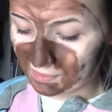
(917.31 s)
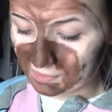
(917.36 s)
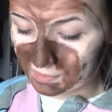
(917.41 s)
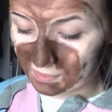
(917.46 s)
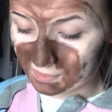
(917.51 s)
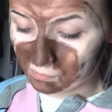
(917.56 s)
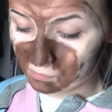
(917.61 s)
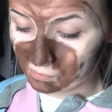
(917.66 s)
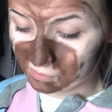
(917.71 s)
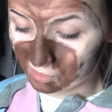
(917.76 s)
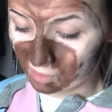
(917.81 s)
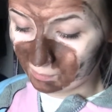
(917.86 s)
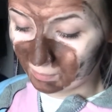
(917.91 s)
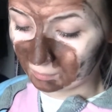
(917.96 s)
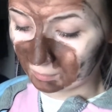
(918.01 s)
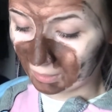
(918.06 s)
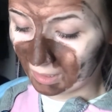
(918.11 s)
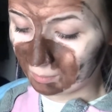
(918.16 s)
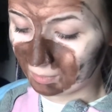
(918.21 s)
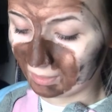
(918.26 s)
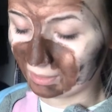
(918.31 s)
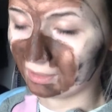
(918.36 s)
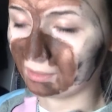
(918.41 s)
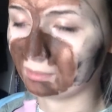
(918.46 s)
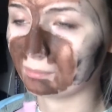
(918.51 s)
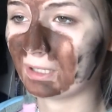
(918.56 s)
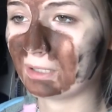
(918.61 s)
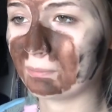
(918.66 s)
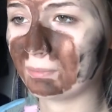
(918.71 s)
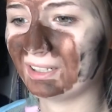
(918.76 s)
This is also by
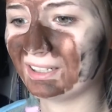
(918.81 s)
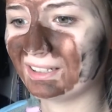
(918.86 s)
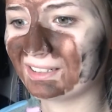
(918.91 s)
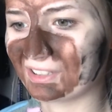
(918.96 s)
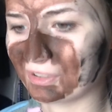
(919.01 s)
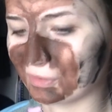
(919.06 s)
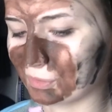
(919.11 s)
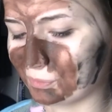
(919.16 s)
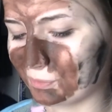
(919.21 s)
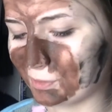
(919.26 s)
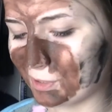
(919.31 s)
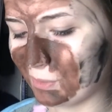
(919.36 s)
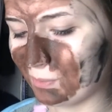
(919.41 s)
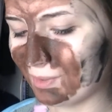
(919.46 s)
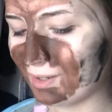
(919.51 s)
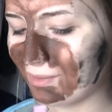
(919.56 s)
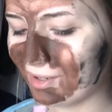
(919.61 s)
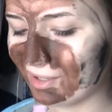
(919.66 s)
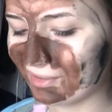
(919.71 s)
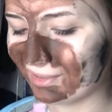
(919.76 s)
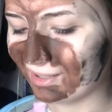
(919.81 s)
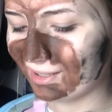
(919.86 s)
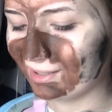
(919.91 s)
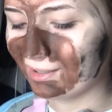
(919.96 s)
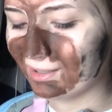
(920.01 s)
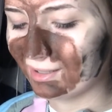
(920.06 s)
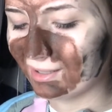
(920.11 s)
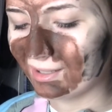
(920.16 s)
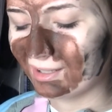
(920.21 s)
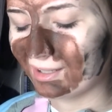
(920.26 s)
Maybelline. Maybelline are doing really well, aren't they?
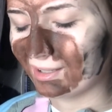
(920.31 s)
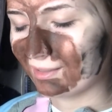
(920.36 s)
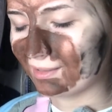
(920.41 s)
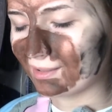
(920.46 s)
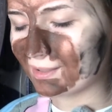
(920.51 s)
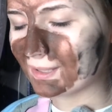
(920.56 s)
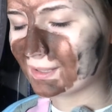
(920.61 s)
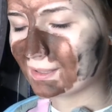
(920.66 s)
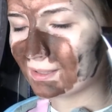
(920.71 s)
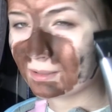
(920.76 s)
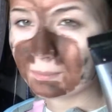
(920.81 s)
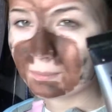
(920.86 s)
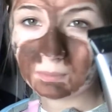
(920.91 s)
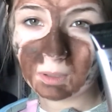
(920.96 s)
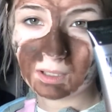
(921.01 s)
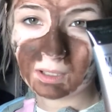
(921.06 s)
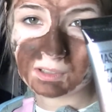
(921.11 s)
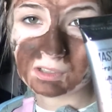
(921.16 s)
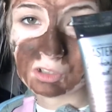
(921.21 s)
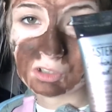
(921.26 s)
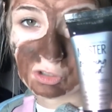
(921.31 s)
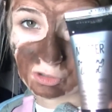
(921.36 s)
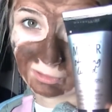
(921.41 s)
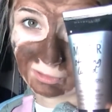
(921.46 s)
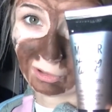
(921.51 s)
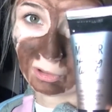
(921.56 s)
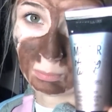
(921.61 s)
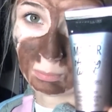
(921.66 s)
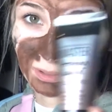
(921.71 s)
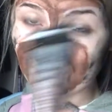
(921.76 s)
This is the Master
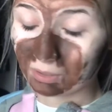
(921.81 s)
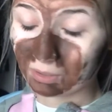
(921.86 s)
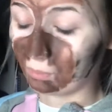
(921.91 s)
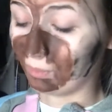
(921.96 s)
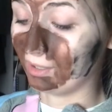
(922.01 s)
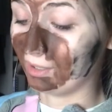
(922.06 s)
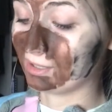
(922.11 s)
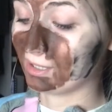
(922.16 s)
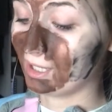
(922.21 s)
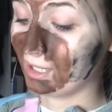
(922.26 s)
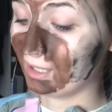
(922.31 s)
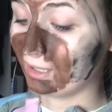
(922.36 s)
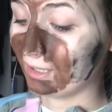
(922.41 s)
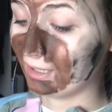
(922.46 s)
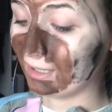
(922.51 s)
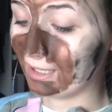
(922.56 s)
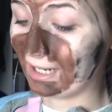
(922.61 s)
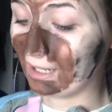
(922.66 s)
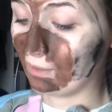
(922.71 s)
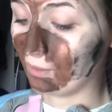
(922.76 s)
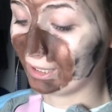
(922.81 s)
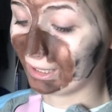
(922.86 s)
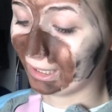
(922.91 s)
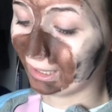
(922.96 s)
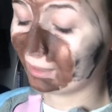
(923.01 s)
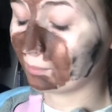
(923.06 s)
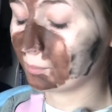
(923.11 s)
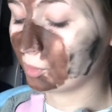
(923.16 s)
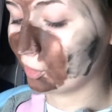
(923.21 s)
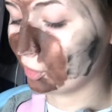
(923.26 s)
Strobe Liquid. Now,
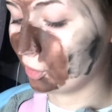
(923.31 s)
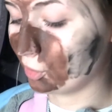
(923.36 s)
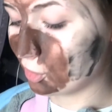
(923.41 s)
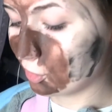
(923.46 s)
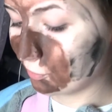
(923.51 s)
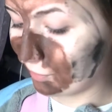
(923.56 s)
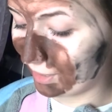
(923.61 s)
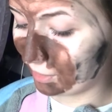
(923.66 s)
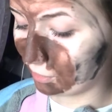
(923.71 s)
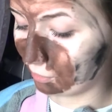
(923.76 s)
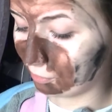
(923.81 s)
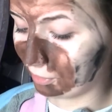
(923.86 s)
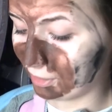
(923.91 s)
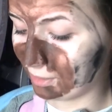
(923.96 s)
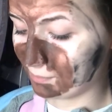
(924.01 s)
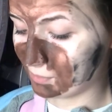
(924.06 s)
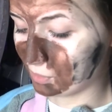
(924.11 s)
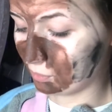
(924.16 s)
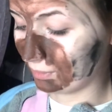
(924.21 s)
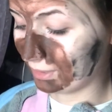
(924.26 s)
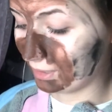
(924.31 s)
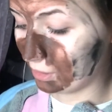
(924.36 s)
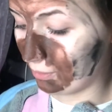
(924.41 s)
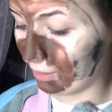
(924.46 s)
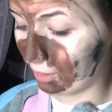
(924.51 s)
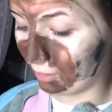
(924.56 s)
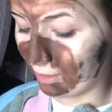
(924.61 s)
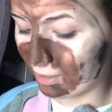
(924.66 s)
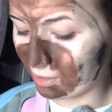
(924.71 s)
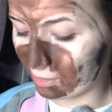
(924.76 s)
again, I'm not a huge fan of creams or
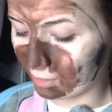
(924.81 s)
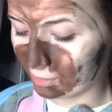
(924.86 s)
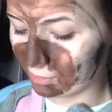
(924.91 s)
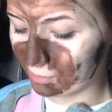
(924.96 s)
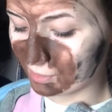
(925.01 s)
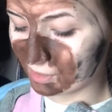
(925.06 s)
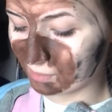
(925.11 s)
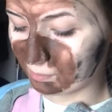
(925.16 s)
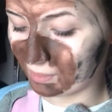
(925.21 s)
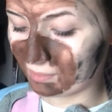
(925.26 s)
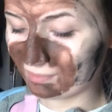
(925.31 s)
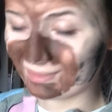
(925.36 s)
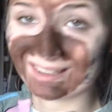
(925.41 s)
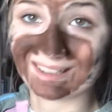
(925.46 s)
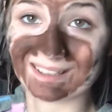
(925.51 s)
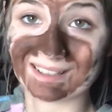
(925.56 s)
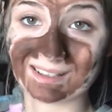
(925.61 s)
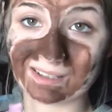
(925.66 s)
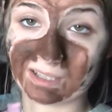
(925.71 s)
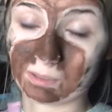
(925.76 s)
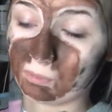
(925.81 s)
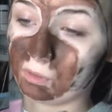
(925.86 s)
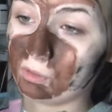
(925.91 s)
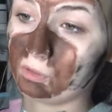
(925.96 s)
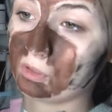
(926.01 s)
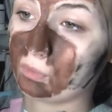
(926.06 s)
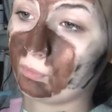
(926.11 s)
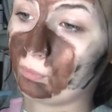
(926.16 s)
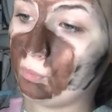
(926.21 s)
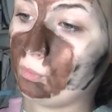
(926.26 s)
liquid highlighters, but this is
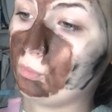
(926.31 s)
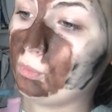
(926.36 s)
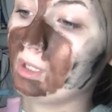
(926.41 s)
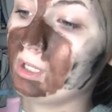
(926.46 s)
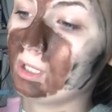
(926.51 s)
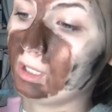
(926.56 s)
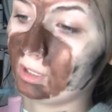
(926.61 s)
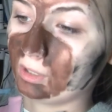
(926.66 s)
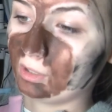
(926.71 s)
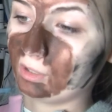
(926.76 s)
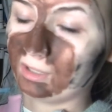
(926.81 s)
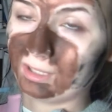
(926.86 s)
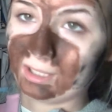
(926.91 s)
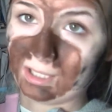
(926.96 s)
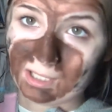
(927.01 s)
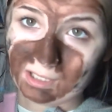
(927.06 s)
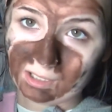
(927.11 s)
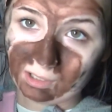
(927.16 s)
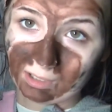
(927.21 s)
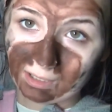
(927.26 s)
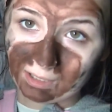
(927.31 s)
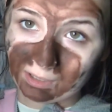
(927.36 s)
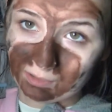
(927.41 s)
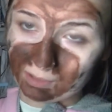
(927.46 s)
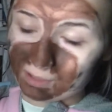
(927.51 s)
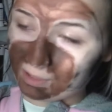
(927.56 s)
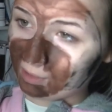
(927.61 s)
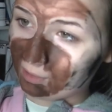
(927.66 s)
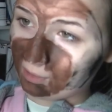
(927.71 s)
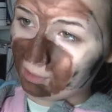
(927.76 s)
beautiful. You need like
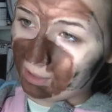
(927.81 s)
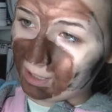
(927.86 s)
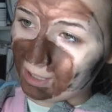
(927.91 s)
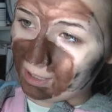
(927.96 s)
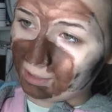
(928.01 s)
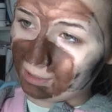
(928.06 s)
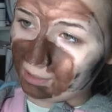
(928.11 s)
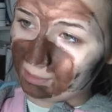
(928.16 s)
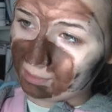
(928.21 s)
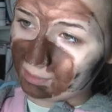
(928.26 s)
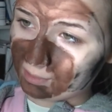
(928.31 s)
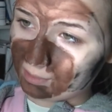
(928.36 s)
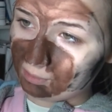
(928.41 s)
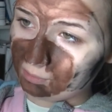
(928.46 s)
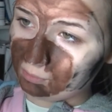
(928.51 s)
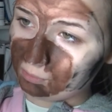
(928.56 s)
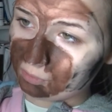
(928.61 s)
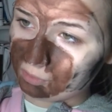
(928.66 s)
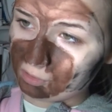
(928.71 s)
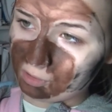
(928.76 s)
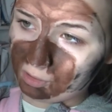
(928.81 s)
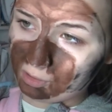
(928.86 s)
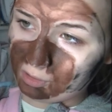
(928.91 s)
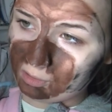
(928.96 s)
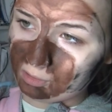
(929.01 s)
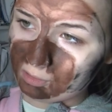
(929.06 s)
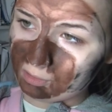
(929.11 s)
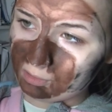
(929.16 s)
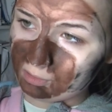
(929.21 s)
the tiniest little dot.